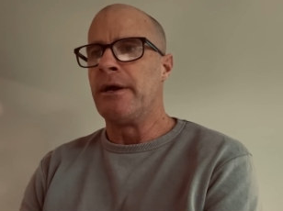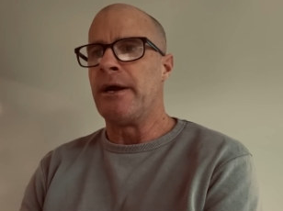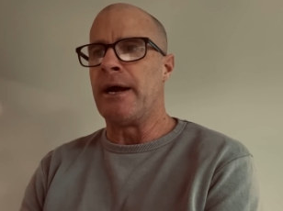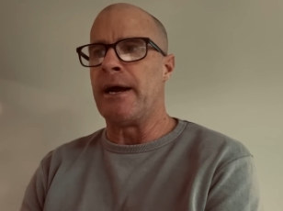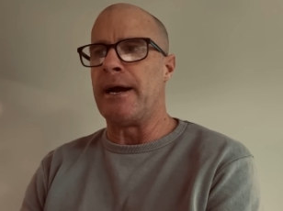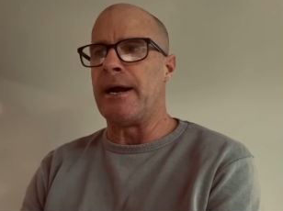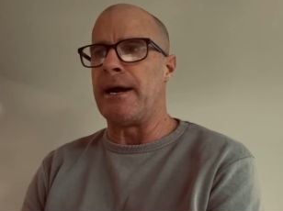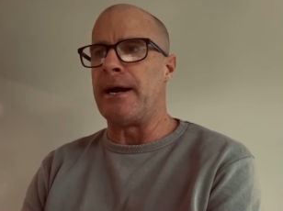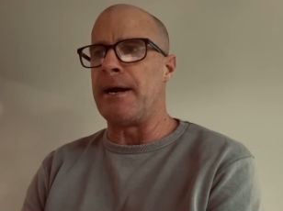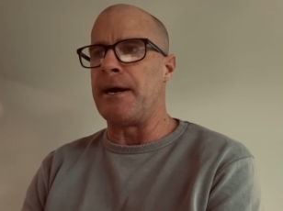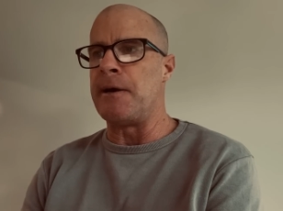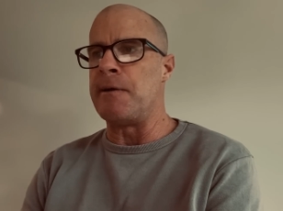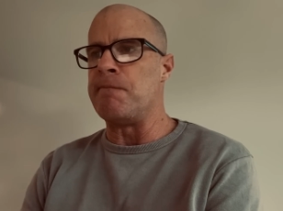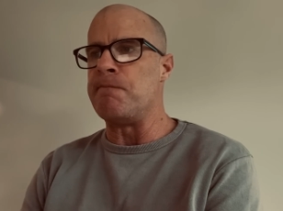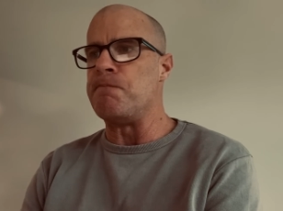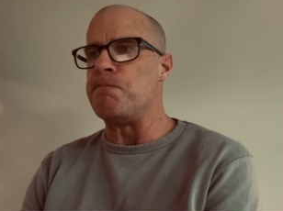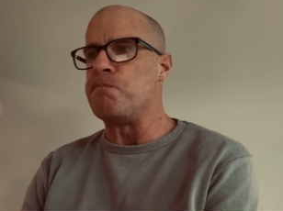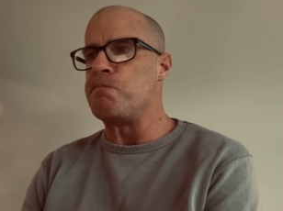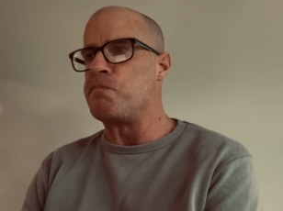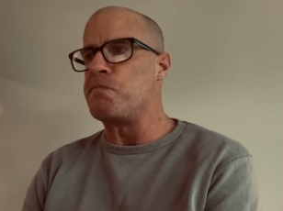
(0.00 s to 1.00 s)

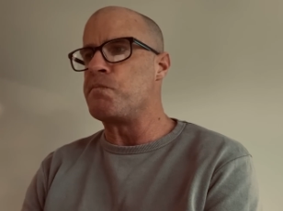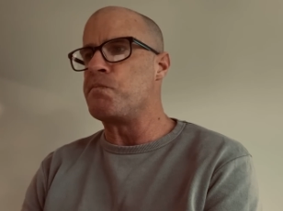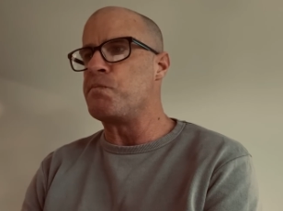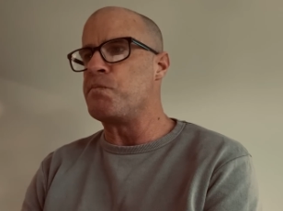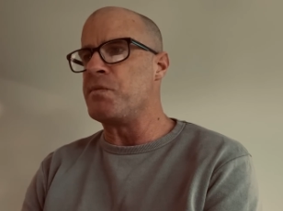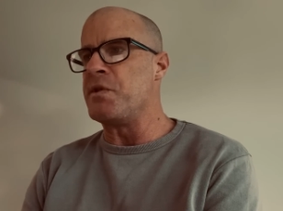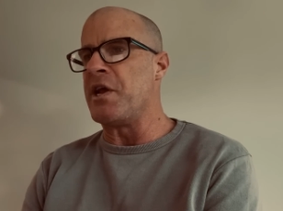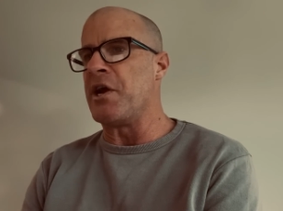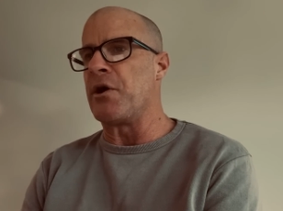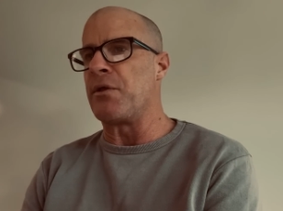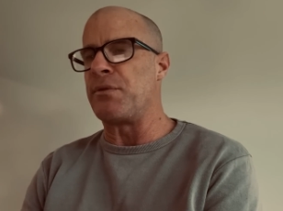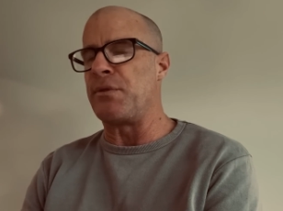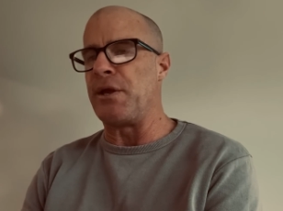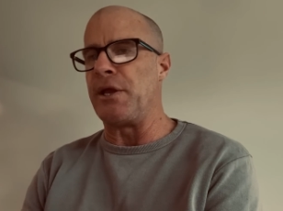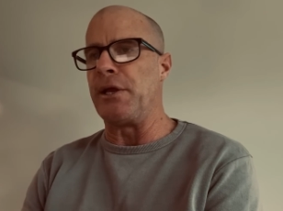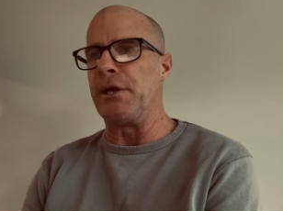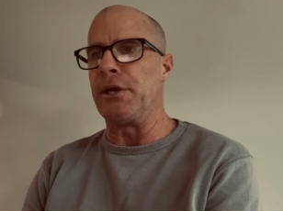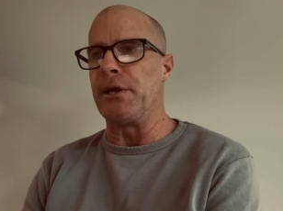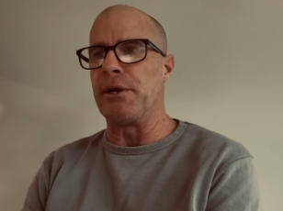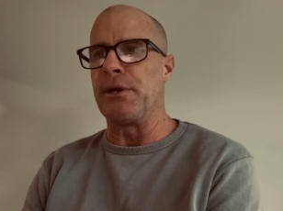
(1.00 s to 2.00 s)
I
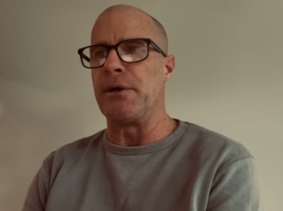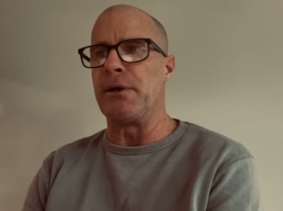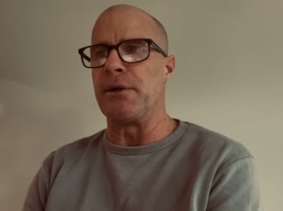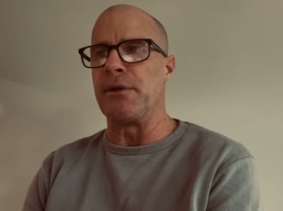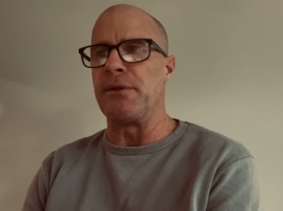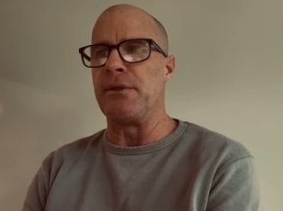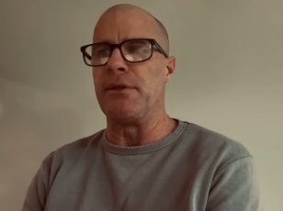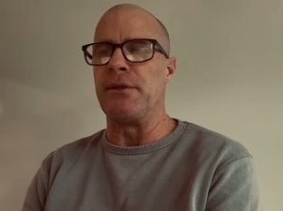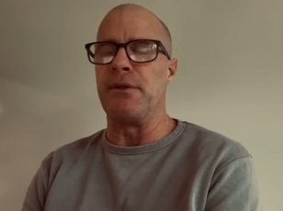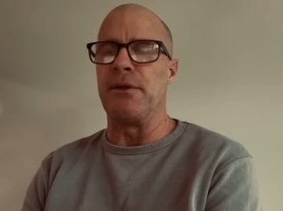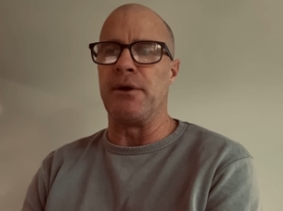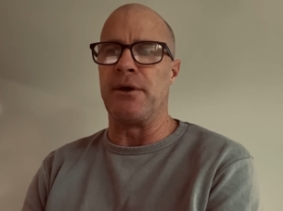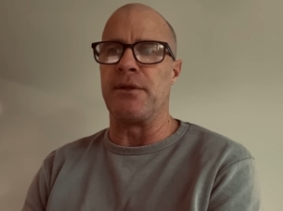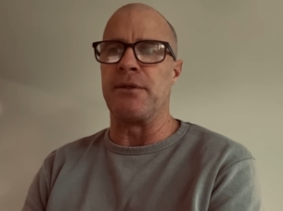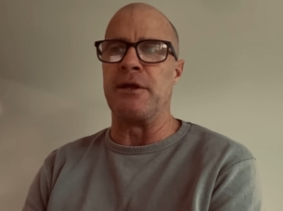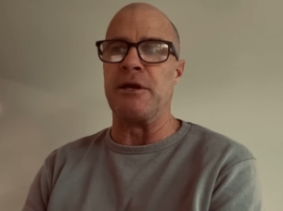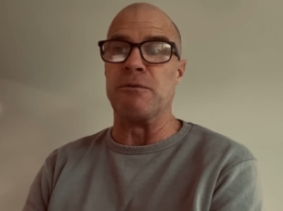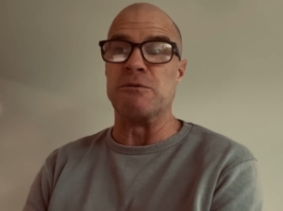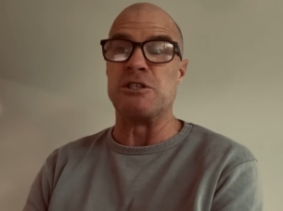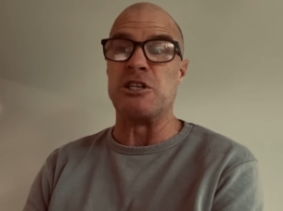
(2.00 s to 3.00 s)
think
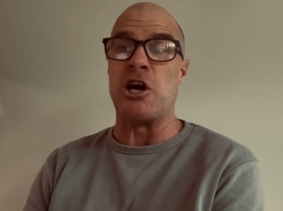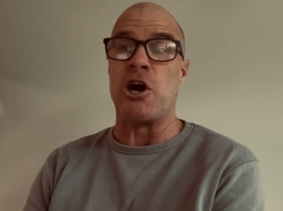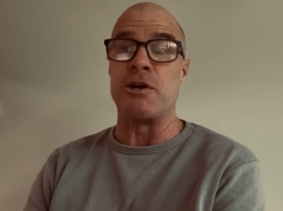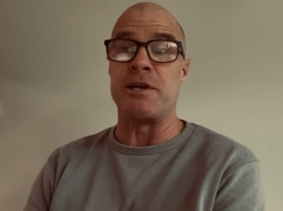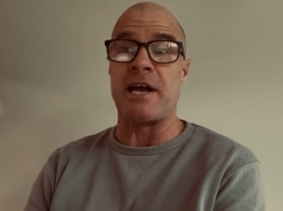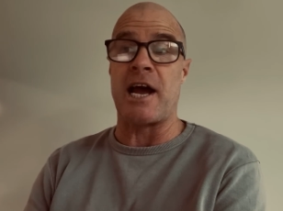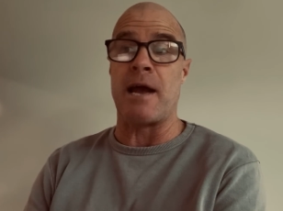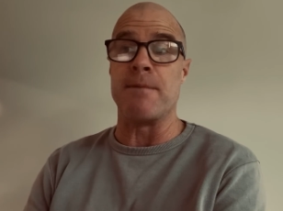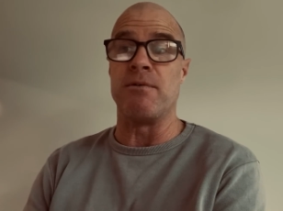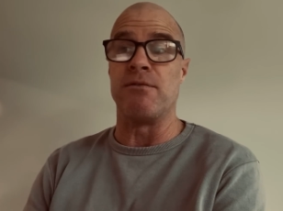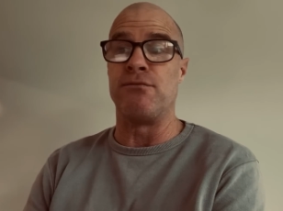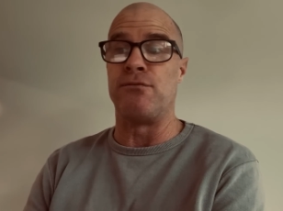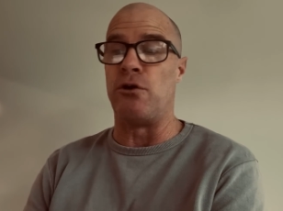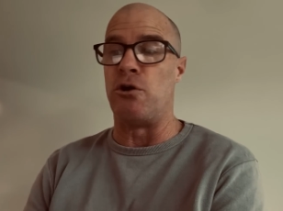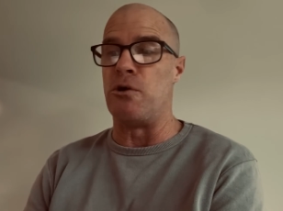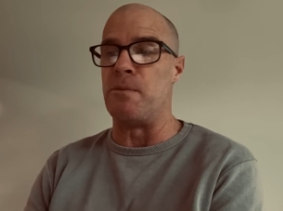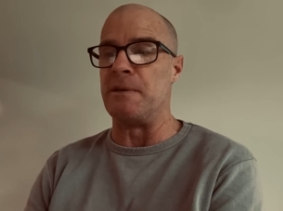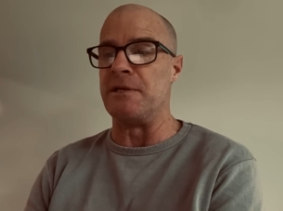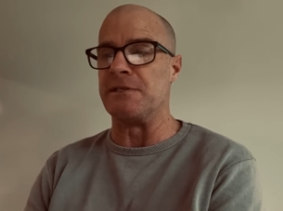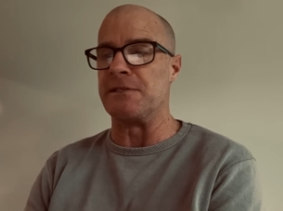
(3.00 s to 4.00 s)
it was an okay
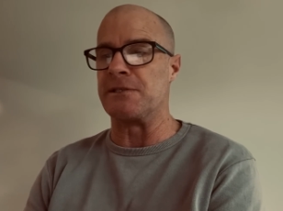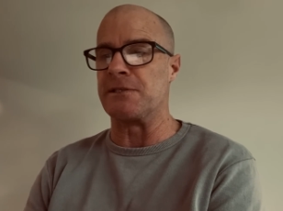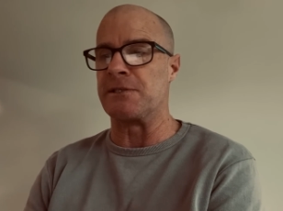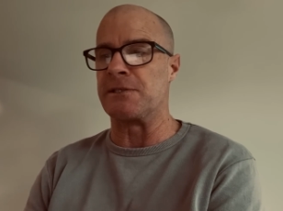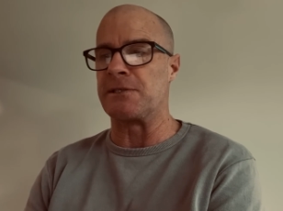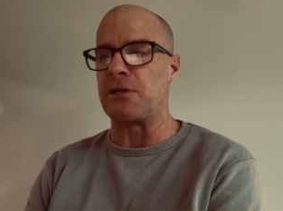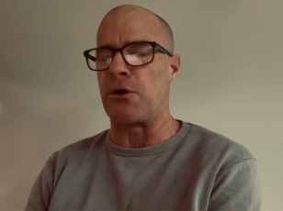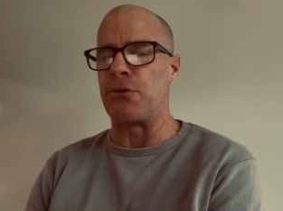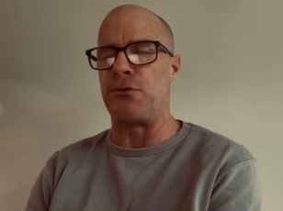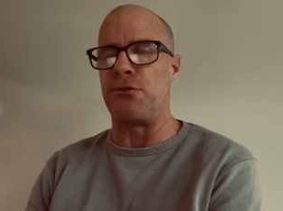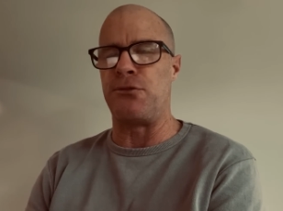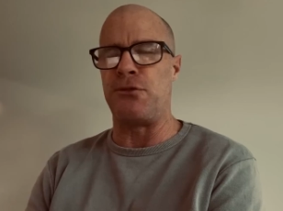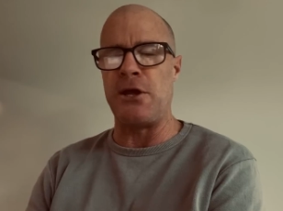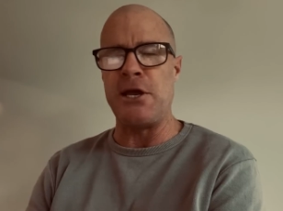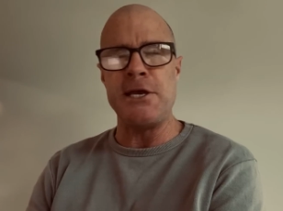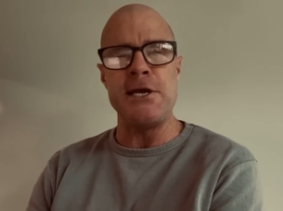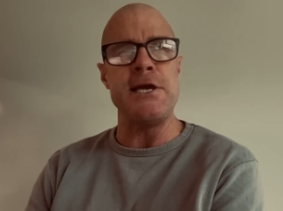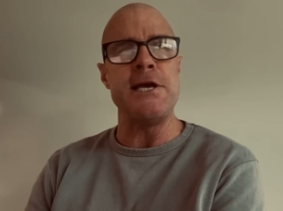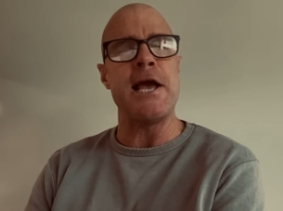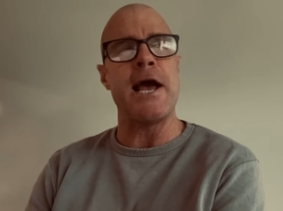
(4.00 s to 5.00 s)
performance. I
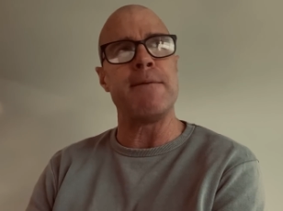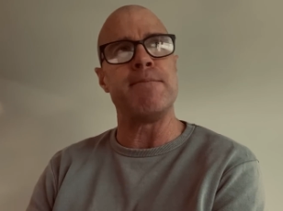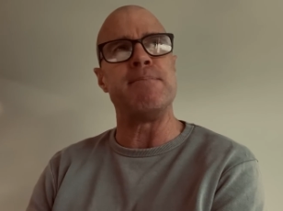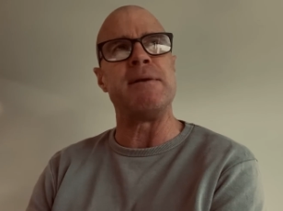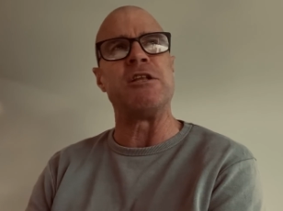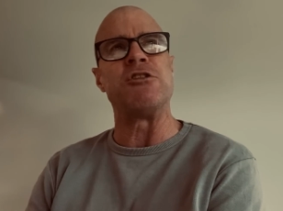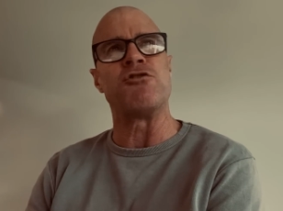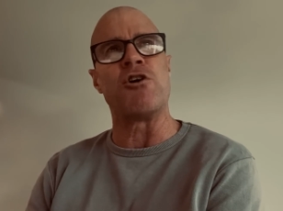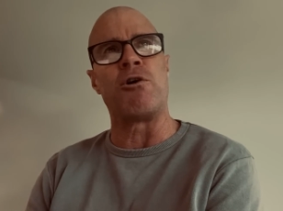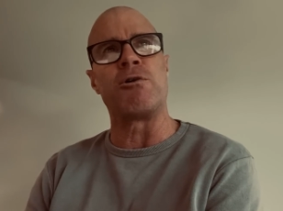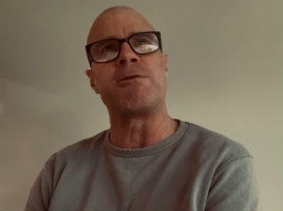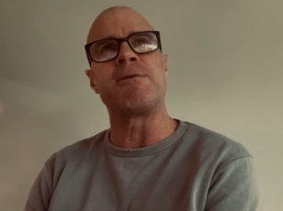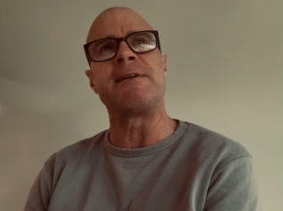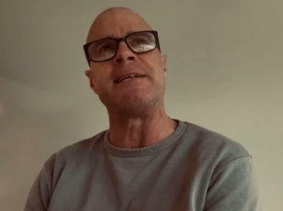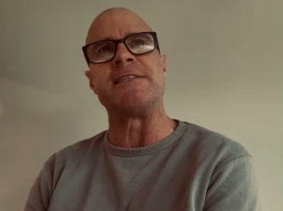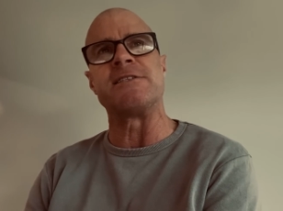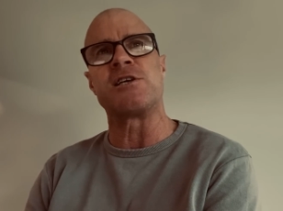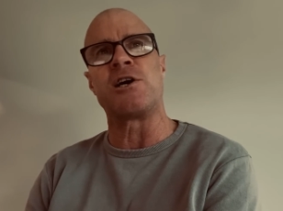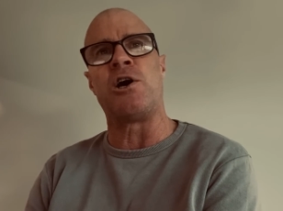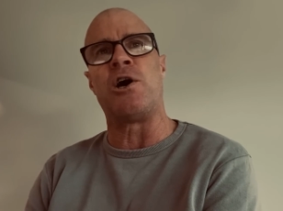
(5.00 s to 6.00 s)
think he had McDonald
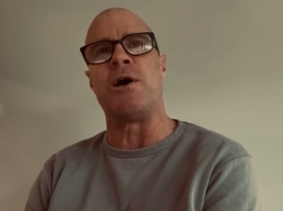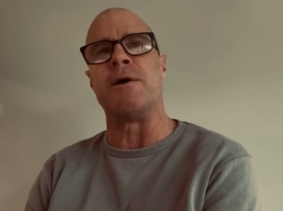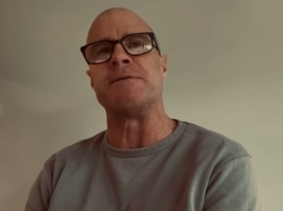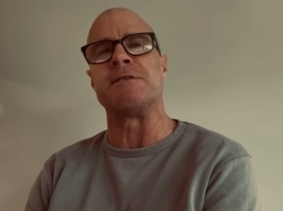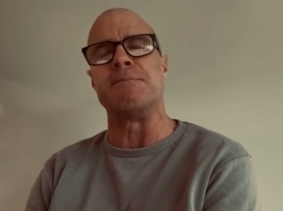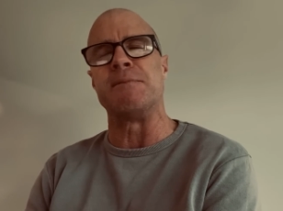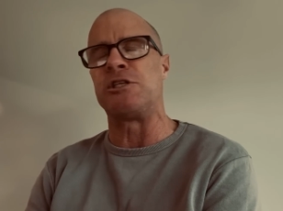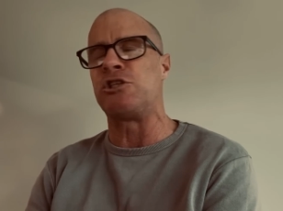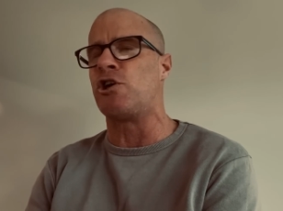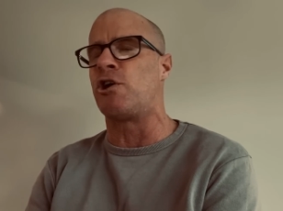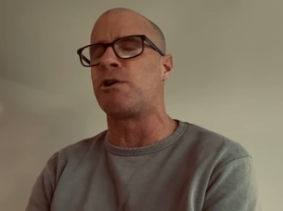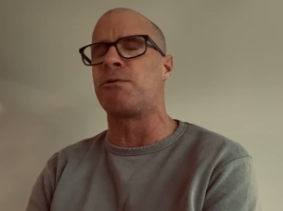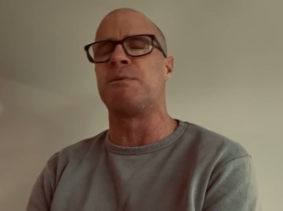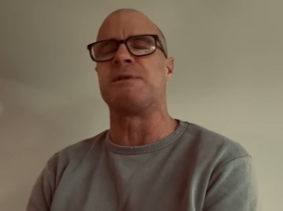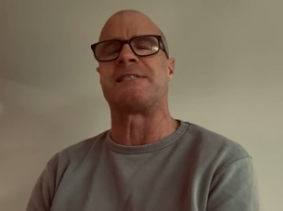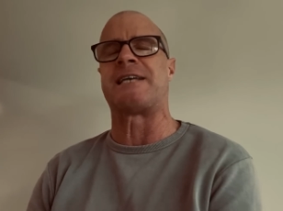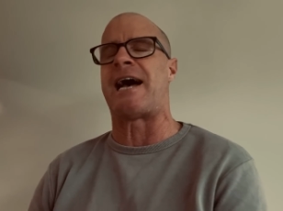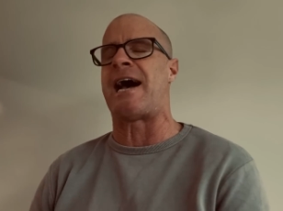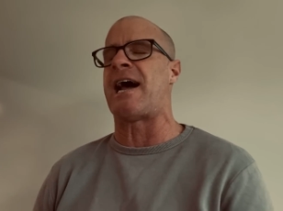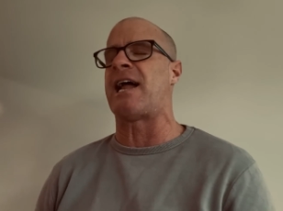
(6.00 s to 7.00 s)
at times, and McDonald
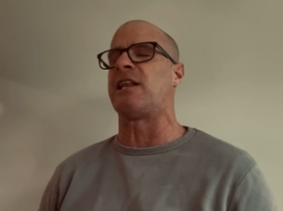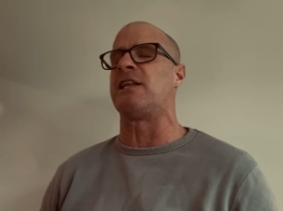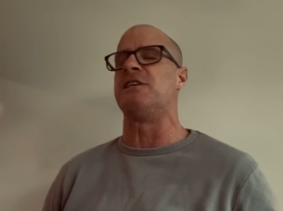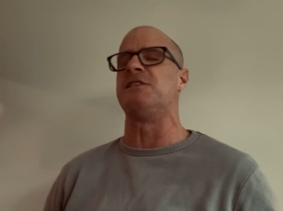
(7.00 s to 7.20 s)
was hardly